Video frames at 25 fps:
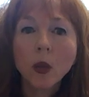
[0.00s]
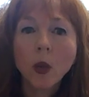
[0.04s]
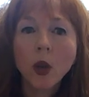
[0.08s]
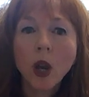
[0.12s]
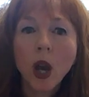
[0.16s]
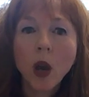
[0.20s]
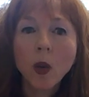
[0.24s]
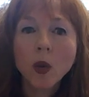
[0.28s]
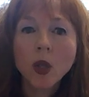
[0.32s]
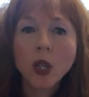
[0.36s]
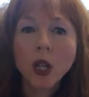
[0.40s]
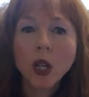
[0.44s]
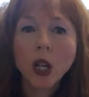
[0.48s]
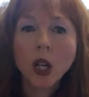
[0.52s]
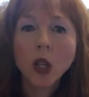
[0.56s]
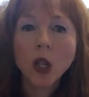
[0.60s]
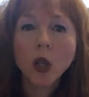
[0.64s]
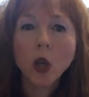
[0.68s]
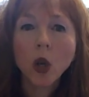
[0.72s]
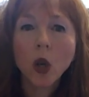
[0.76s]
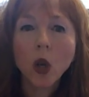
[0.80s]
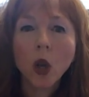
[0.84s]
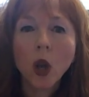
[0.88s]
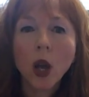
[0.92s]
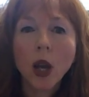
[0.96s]
When I was a little
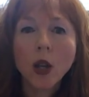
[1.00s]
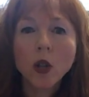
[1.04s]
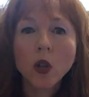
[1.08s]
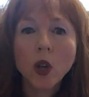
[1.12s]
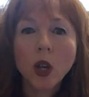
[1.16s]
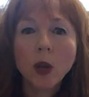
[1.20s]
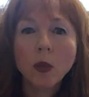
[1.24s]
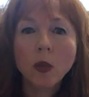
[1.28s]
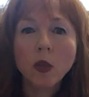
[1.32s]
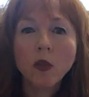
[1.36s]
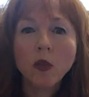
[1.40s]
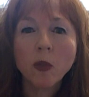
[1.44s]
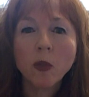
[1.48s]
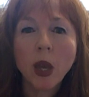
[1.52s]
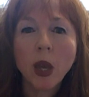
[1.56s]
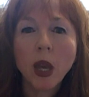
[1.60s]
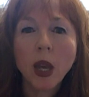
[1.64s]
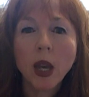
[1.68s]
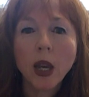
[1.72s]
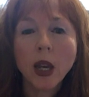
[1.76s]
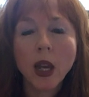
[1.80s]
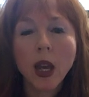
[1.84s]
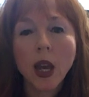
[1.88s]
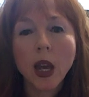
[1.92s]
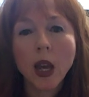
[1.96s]
girl, I dreamed of
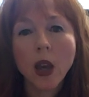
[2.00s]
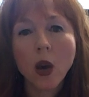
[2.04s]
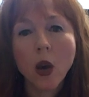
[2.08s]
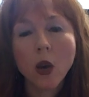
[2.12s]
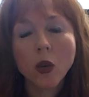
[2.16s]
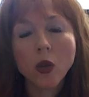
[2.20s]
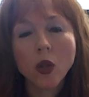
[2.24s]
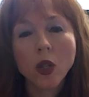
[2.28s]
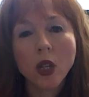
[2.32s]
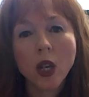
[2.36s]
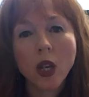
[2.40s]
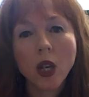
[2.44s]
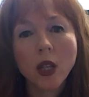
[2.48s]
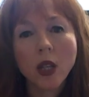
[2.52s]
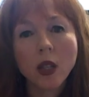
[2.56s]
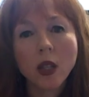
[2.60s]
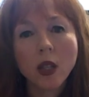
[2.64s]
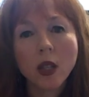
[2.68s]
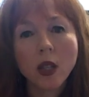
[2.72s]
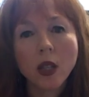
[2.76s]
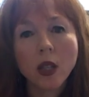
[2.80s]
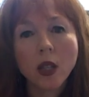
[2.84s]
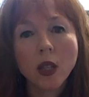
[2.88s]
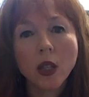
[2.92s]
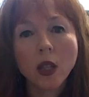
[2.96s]
being an air
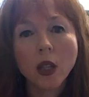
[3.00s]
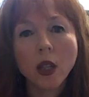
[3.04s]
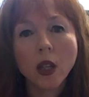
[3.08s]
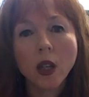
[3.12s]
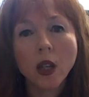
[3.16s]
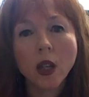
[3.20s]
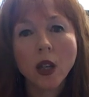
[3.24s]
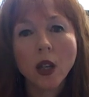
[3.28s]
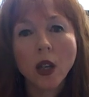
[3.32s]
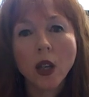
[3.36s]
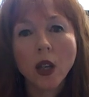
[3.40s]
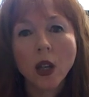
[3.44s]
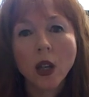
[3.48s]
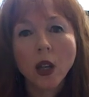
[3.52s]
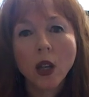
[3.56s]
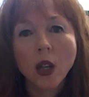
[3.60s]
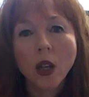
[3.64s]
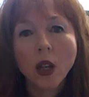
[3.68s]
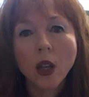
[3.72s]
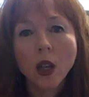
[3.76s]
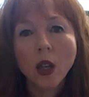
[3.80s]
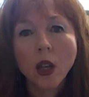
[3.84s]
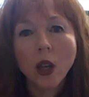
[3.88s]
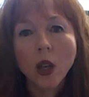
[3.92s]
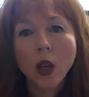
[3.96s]
hostess.
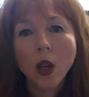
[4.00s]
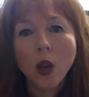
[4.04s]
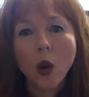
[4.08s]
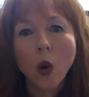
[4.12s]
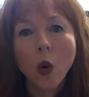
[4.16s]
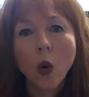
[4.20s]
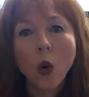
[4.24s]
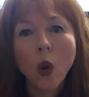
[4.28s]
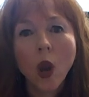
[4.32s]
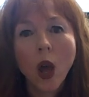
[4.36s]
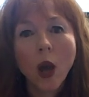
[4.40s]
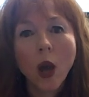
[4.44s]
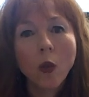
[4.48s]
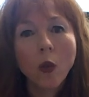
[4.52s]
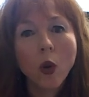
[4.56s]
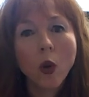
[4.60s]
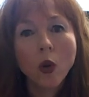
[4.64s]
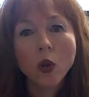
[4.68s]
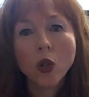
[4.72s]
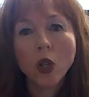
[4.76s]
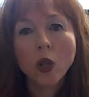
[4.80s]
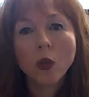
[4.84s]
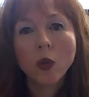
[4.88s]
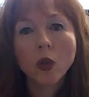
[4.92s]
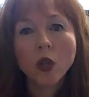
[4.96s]
All I
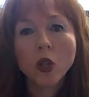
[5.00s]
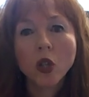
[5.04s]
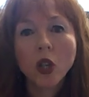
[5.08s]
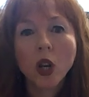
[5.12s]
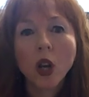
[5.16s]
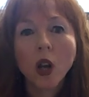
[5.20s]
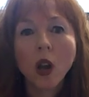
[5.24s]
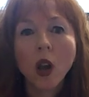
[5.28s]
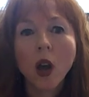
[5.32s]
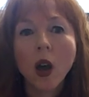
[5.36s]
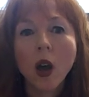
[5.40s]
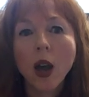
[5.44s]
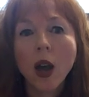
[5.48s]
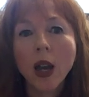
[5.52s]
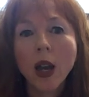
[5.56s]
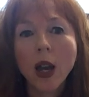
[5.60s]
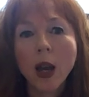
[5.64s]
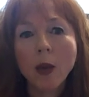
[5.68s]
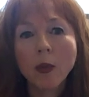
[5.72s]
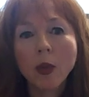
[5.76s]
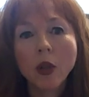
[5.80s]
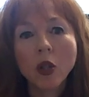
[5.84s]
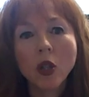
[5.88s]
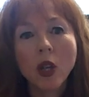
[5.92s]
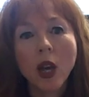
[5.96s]
wanted was to glide
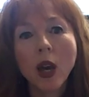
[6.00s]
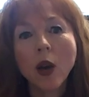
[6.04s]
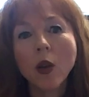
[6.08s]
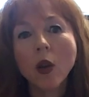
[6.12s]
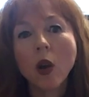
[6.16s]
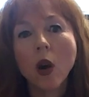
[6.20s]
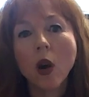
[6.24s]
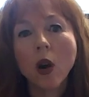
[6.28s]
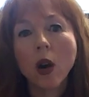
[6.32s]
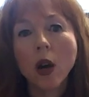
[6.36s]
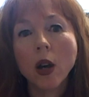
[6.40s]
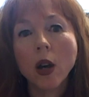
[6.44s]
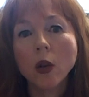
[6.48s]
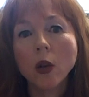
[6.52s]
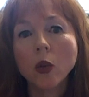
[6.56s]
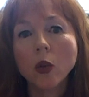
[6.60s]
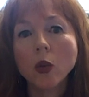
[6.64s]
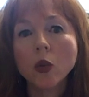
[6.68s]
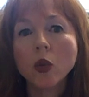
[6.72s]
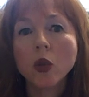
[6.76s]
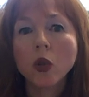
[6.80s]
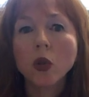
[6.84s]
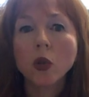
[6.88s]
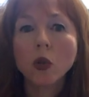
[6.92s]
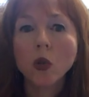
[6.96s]
up and down
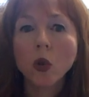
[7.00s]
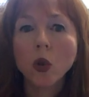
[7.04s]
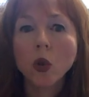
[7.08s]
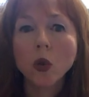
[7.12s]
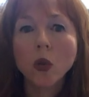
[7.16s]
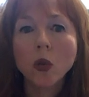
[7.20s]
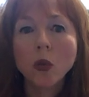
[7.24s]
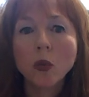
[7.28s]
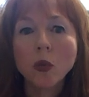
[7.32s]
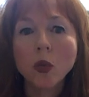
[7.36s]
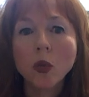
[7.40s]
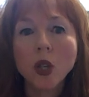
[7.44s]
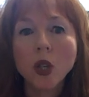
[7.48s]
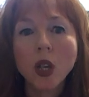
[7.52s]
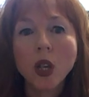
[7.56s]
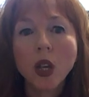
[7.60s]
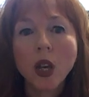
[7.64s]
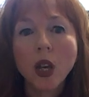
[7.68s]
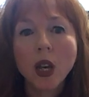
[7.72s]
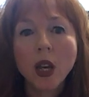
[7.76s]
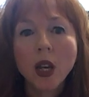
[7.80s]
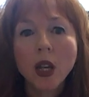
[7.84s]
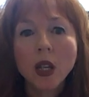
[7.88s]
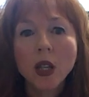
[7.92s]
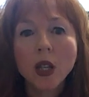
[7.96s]
aisles, groomed,
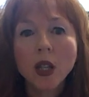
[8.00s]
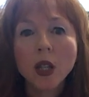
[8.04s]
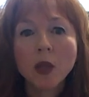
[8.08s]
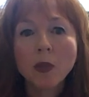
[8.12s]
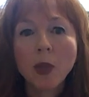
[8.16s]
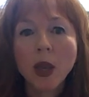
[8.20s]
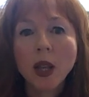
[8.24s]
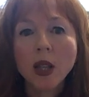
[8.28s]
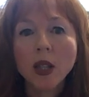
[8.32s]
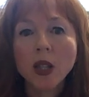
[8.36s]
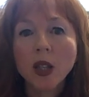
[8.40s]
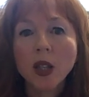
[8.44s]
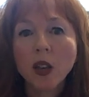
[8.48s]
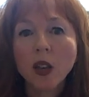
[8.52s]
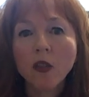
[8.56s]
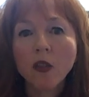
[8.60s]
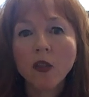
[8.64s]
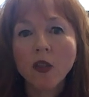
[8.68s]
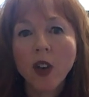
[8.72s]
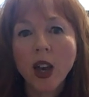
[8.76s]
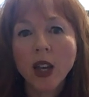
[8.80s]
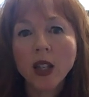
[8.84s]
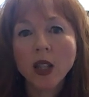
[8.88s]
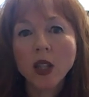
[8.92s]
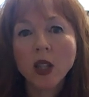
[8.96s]
dispensing
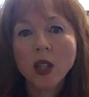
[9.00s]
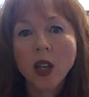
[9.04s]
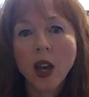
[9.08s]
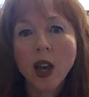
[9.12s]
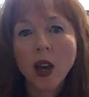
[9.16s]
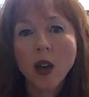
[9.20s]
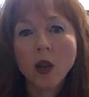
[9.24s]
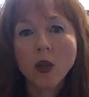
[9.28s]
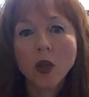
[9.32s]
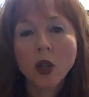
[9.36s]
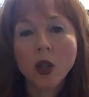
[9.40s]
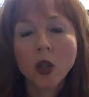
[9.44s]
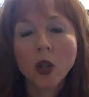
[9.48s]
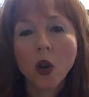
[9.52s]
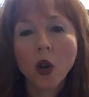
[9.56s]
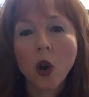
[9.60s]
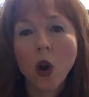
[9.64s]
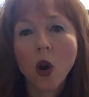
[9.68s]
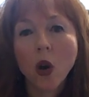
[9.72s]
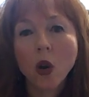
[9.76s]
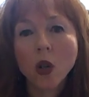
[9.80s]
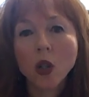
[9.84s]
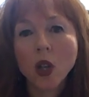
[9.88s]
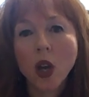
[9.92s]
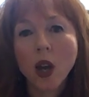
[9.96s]
face towels and
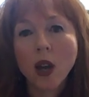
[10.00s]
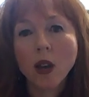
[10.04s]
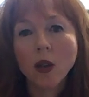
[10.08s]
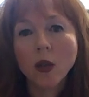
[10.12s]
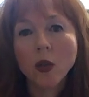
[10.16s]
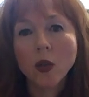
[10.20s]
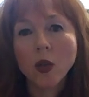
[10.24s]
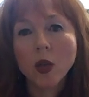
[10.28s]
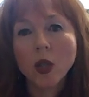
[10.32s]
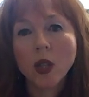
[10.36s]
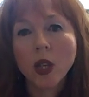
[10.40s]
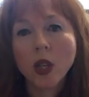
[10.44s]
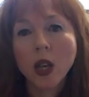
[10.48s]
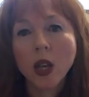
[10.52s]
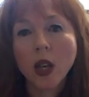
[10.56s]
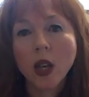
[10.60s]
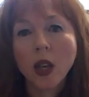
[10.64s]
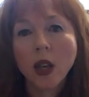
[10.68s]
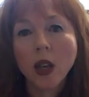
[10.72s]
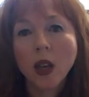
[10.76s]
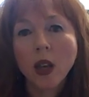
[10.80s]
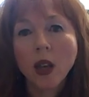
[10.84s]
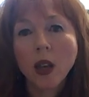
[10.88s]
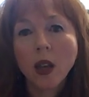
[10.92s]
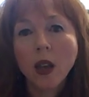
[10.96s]
cocktails,
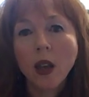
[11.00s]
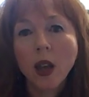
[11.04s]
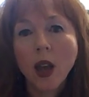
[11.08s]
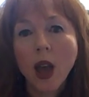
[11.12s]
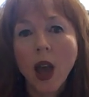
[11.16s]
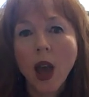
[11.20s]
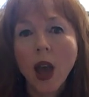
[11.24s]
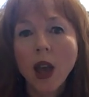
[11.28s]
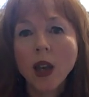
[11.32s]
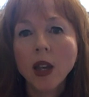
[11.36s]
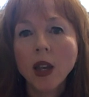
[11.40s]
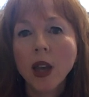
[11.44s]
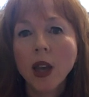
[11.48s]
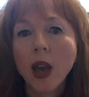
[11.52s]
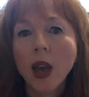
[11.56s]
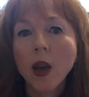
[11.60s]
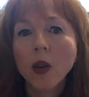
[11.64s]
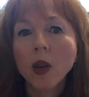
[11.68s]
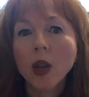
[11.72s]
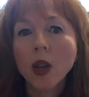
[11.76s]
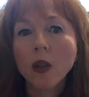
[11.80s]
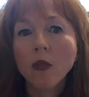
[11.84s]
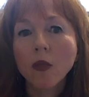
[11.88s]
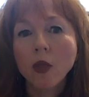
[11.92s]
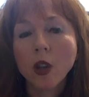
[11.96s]
handing
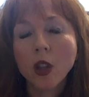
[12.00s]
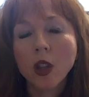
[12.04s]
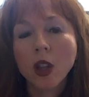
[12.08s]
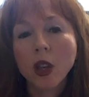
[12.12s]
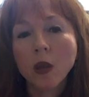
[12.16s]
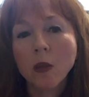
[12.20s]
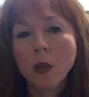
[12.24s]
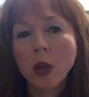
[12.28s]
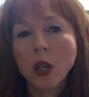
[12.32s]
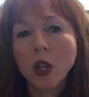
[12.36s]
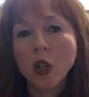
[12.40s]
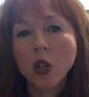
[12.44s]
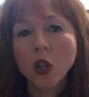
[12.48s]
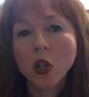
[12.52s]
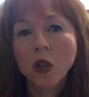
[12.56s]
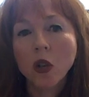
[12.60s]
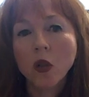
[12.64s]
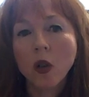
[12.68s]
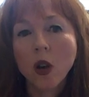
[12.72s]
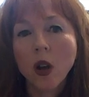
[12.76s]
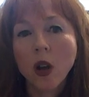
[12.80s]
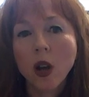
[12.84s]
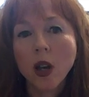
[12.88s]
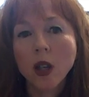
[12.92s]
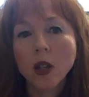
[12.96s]
out everything
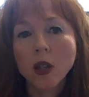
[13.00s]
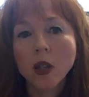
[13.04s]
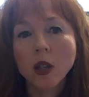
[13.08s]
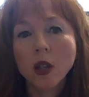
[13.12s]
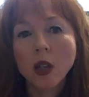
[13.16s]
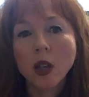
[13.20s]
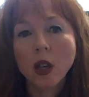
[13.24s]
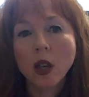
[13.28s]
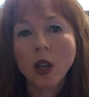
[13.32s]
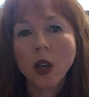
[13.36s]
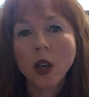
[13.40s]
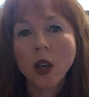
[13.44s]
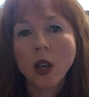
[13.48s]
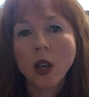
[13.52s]
miniaturized,